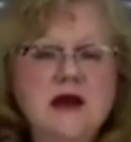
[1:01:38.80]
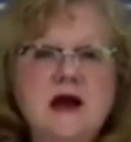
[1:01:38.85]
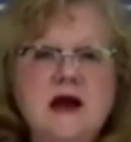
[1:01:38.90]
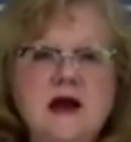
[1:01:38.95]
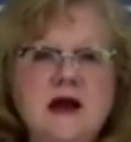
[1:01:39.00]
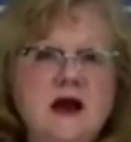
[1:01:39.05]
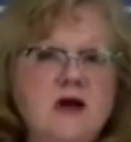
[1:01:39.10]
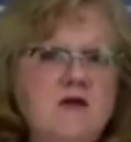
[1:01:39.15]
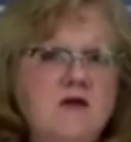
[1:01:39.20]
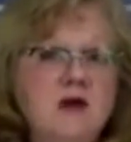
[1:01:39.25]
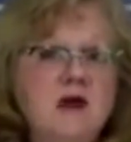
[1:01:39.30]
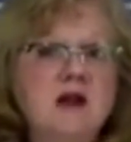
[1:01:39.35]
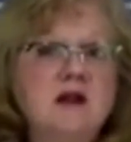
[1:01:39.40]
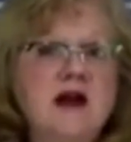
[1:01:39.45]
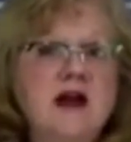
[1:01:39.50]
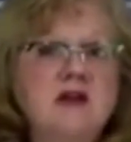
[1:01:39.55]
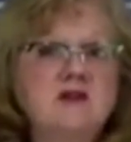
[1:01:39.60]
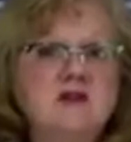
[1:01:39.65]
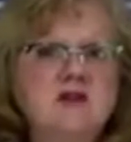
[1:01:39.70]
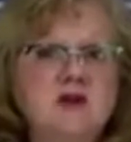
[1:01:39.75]
And I
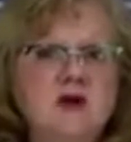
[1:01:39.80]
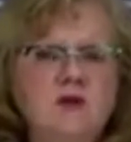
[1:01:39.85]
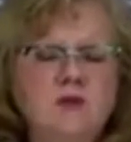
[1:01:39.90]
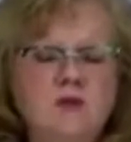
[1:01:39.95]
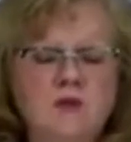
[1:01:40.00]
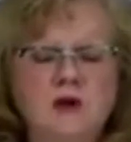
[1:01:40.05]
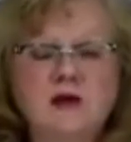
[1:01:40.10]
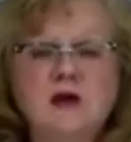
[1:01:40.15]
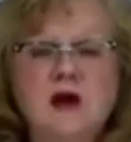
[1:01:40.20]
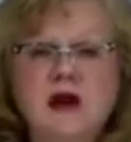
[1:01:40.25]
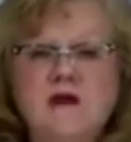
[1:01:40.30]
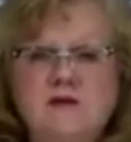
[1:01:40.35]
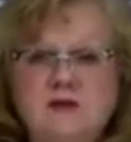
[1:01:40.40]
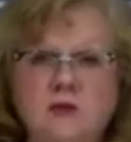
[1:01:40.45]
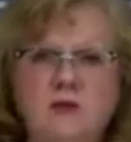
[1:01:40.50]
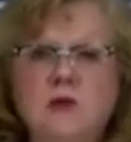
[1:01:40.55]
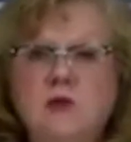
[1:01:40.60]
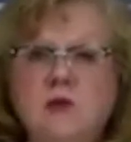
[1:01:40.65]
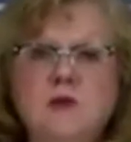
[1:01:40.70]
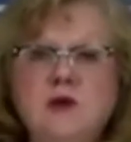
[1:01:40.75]
realized, a lot of
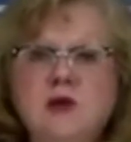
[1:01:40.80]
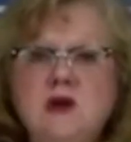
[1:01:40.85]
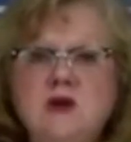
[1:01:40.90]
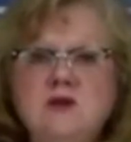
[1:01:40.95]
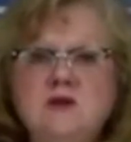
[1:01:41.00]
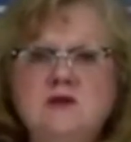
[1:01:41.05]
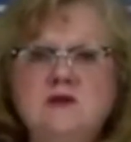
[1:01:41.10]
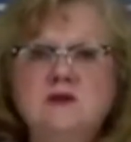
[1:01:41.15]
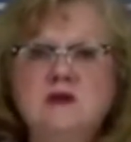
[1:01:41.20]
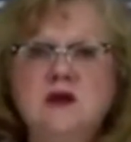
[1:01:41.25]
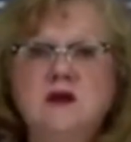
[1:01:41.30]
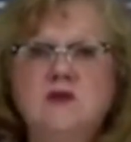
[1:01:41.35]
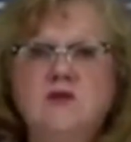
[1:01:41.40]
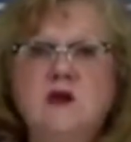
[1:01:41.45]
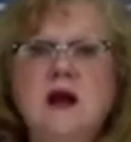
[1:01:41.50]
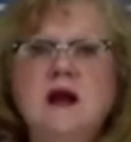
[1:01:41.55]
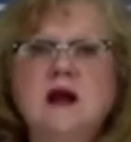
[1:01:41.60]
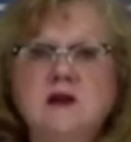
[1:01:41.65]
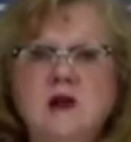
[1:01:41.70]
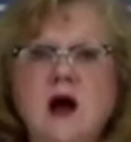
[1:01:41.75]
we use the
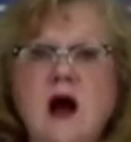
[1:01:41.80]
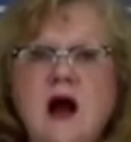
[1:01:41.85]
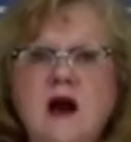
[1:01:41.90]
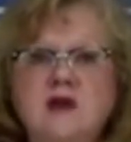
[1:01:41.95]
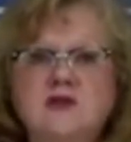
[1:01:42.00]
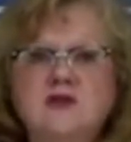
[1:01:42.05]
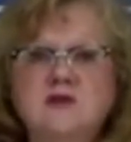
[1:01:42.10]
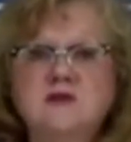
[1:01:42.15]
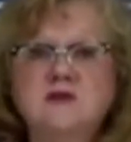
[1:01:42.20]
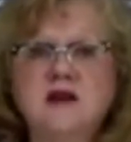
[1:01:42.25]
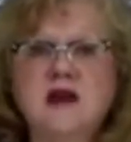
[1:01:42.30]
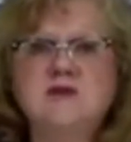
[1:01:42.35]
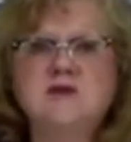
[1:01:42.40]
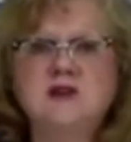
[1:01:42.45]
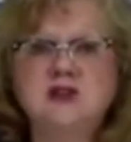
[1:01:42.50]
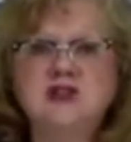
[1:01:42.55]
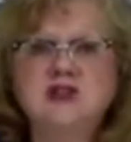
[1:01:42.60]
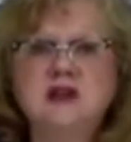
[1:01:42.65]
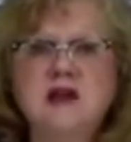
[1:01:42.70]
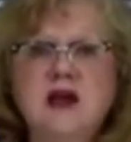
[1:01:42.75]
ring locks from
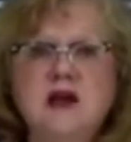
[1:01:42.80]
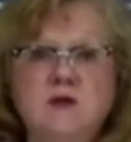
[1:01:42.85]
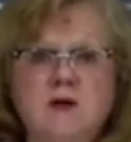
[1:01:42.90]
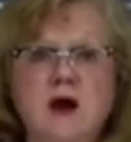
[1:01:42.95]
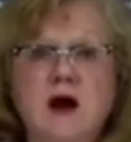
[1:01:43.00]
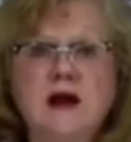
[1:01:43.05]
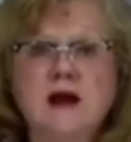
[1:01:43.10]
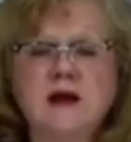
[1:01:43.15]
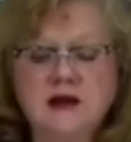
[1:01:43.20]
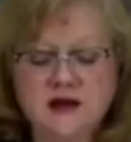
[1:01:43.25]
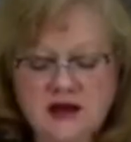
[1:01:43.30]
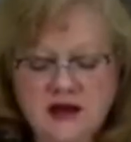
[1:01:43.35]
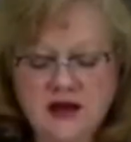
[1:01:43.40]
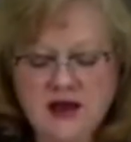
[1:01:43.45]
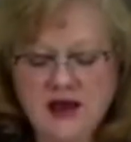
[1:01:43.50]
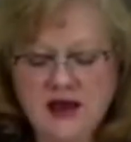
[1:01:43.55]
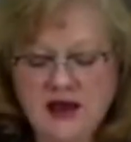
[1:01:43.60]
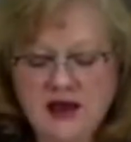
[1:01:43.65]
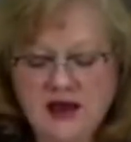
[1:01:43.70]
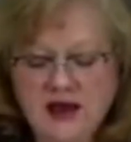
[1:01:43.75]
Safety Shade, right?
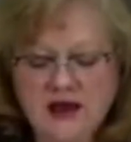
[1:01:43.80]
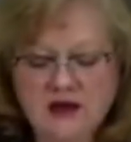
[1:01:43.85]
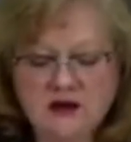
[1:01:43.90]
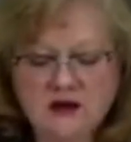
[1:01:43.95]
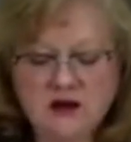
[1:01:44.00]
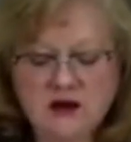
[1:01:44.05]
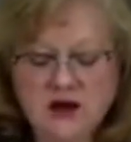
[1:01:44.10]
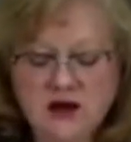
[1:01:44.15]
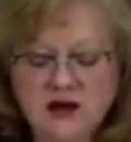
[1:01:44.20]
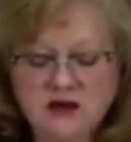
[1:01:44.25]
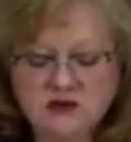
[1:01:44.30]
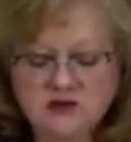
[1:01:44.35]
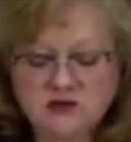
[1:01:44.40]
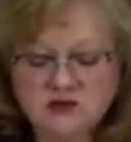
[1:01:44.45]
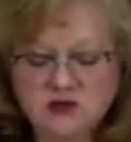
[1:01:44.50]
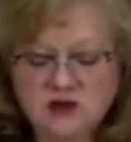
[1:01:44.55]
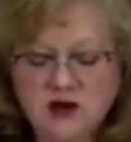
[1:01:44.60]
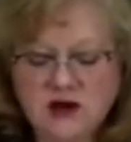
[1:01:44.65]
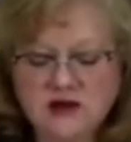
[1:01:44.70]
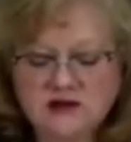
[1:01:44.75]
And I
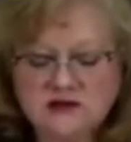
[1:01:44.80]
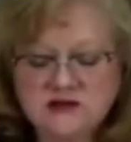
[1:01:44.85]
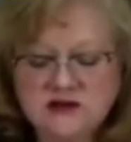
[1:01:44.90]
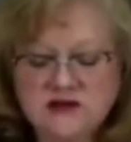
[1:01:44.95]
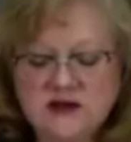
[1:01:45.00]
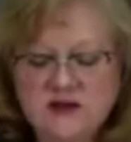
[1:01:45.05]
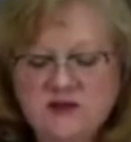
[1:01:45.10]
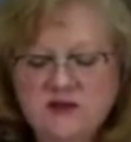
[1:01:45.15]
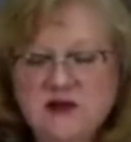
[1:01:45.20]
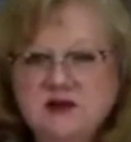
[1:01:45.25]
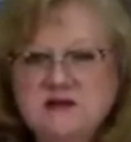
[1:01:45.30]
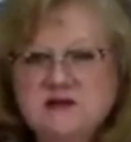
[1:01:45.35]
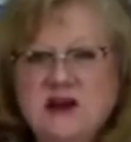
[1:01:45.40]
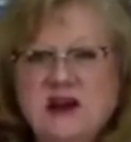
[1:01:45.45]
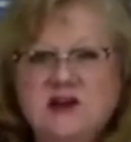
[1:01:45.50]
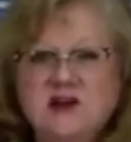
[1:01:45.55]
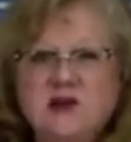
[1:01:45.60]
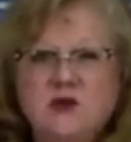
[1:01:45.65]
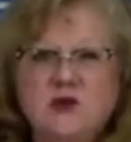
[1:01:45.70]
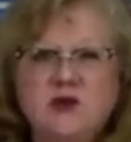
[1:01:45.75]
tried to get this
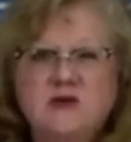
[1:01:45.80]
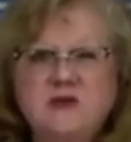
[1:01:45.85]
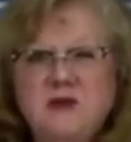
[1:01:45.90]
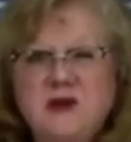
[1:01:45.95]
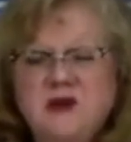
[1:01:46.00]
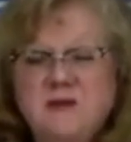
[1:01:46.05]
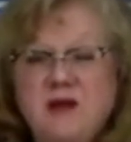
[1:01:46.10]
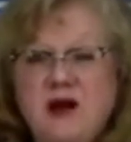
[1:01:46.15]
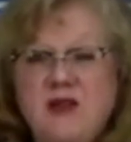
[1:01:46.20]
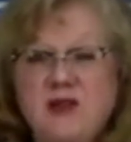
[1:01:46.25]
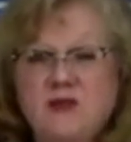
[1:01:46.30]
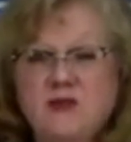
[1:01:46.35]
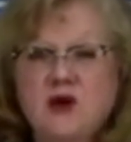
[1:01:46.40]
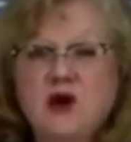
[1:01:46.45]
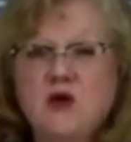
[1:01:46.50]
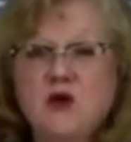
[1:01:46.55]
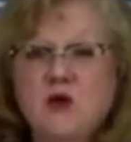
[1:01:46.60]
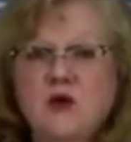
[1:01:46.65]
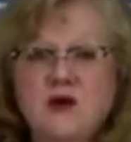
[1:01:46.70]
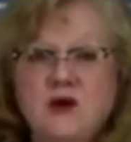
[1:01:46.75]
down to be about
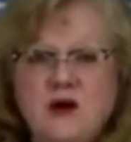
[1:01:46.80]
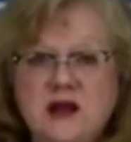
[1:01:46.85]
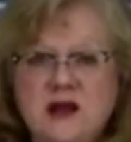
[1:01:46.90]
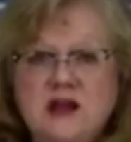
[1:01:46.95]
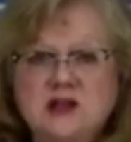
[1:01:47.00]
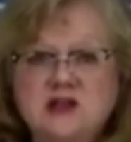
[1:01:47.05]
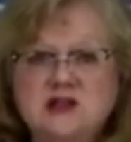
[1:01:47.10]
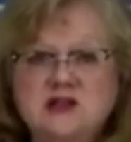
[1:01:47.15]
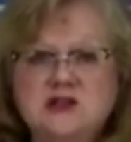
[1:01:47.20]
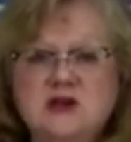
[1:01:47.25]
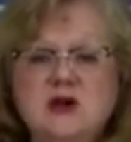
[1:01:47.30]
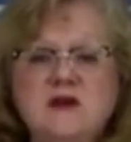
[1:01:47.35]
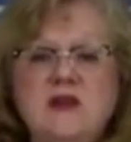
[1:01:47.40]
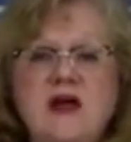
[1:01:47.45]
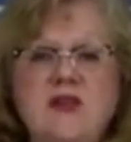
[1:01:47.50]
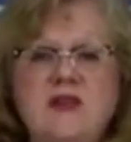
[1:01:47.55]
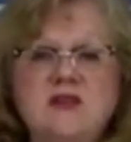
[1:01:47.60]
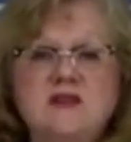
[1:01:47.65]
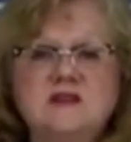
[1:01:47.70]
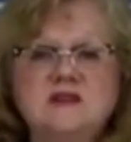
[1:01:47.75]
3/4 inch so
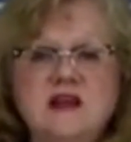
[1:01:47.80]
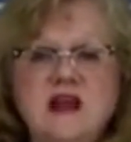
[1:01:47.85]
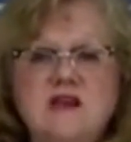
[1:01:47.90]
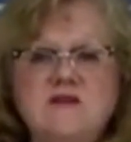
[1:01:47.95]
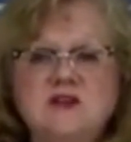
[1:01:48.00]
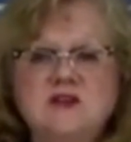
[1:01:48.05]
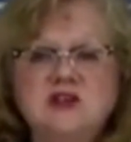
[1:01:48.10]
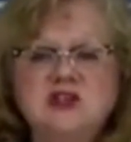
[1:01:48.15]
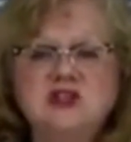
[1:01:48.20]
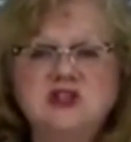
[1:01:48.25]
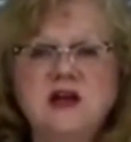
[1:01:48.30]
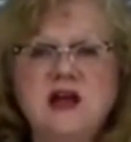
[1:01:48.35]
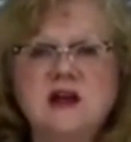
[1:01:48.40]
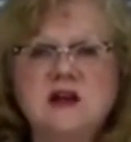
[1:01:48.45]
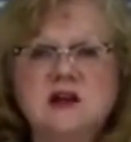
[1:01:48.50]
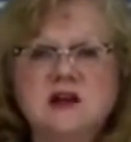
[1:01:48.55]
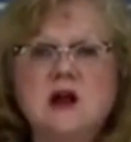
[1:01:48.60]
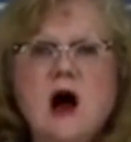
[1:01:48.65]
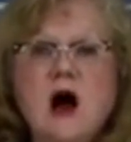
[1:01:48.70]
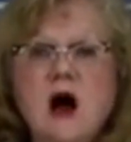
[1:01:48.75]
that the Safety
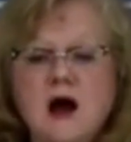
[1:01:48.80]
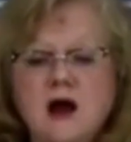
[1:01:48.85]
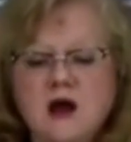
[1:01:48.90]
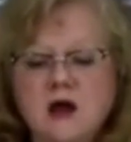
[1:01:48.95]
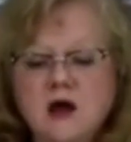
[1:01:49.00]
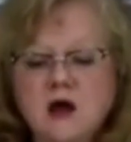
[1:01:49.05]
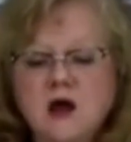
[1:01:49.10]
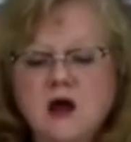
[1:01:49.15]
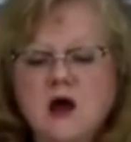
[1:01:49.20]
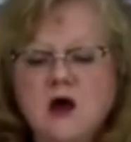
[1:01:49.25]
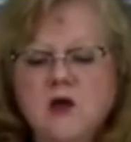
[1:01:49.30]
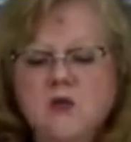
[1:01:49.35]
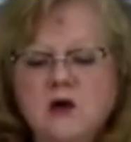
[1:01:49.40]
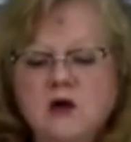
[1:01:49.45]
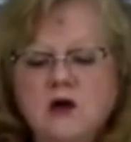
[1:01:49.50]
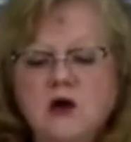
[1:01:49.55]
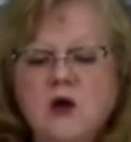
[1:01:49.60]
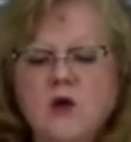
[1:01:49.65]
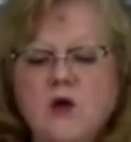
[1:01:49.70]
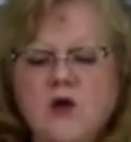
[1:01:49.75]
Shade lock
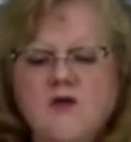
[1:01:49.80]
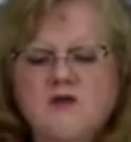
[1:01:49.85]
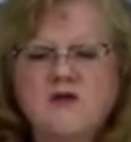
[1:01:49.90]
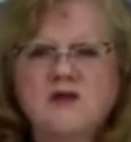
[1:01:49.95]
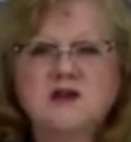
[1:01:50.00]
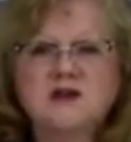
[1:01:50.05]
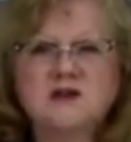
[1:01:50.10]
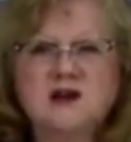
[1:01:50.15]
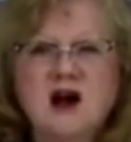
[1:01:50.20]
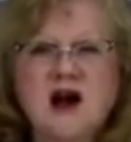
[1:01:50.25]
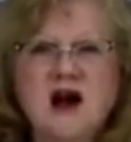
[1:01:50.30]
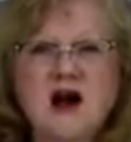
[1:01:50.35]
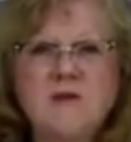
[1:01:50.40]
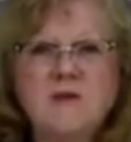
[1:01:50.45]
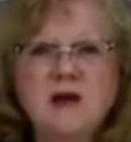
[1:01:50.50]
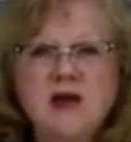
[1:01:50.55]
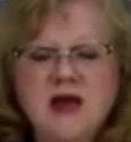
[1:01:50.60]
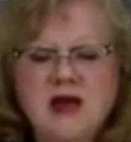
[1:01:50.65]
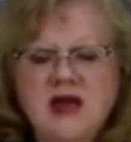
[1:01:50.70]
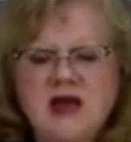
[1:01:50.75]
would go over the
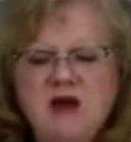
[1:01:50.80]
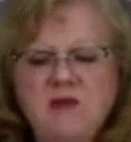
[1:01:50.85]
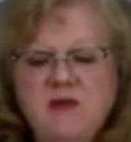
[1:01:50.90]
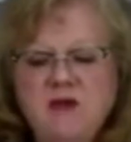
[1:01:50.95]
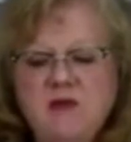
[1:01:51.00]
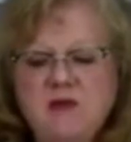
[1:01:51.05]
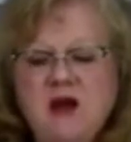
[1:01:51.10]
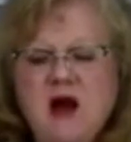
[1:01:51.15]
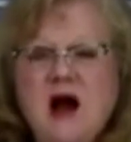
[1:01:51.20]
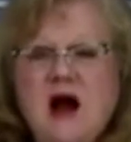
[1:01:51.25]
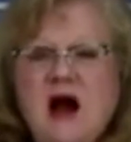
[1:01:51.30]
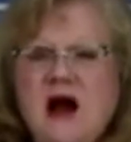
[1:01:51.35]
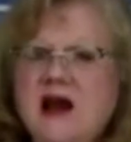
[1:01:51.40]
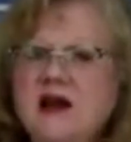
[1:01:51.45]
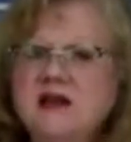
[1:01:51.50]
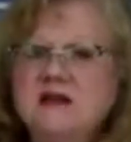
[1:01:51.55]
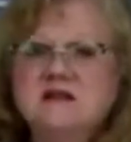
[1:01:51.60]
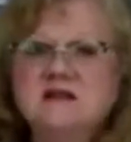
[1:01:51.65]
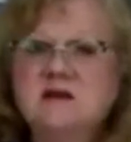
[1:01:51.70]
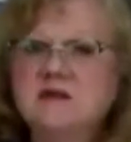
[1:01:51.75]
top and maybe
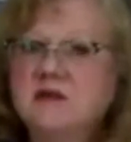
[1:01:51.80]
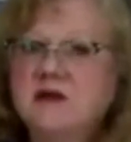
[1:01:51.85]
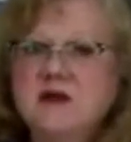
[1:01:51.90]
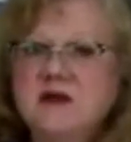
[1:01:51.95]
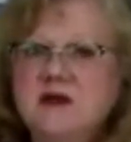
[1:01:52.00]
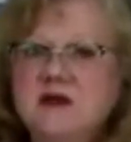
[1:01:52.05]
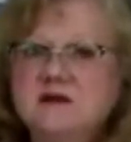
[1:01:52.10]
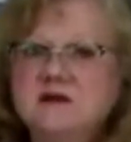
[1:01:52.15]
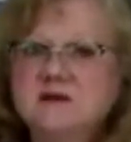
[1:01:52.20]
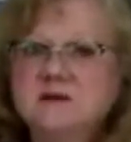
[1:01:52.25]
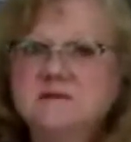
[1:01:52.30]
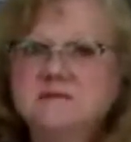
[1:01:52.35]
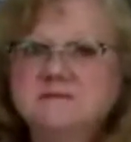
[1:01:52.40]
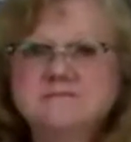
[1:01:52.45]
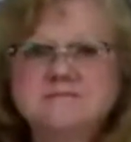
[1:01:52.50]
hide some of this.